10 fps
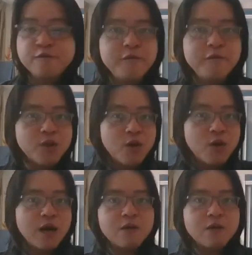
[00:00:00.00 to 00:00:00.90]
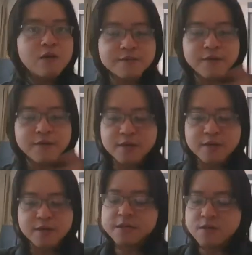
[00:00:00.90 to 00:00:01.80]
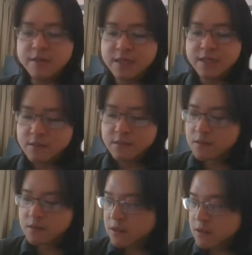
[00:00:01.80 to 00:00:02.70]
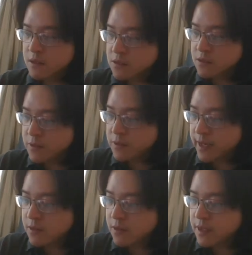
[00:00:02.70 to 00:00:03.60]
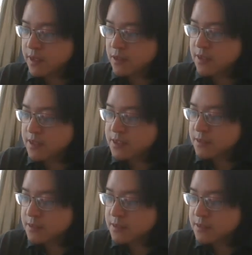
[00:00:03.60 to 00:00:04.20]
we know how this function depends on t. So we can only use this